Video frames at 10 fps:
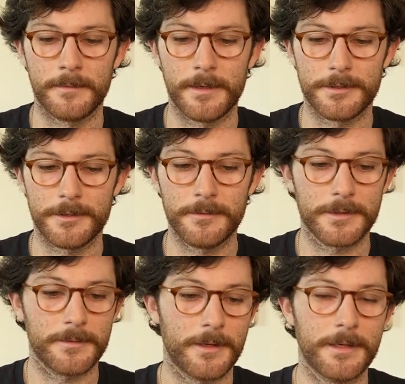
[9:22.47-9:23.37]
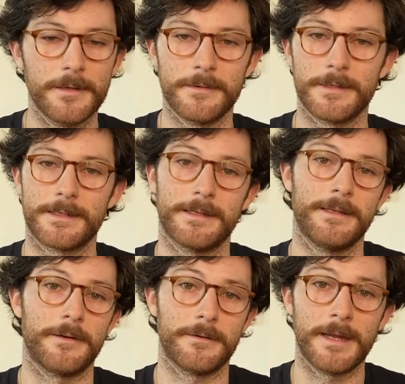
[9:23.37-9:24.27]
And she was the one who was,
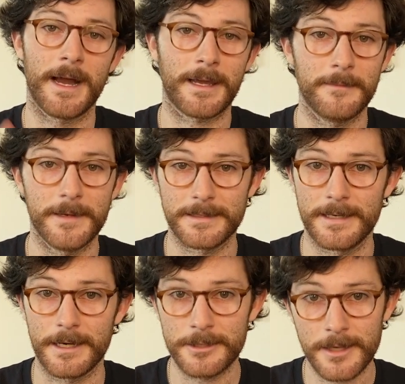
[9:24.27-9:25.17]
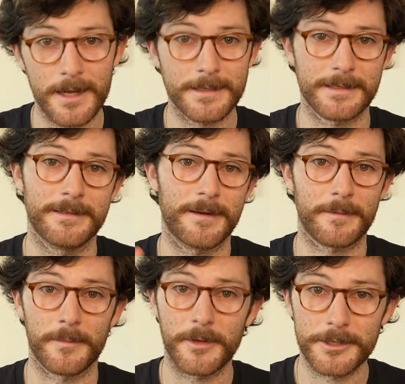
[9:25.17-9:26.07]
nagging me to take shots and to check
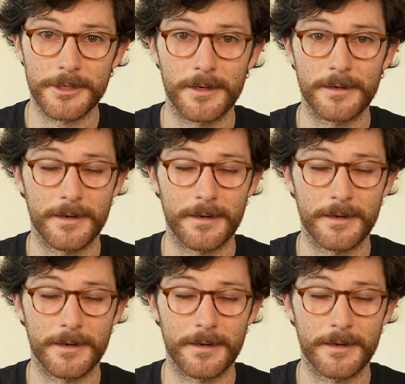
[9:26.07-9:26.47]
my blood sugar,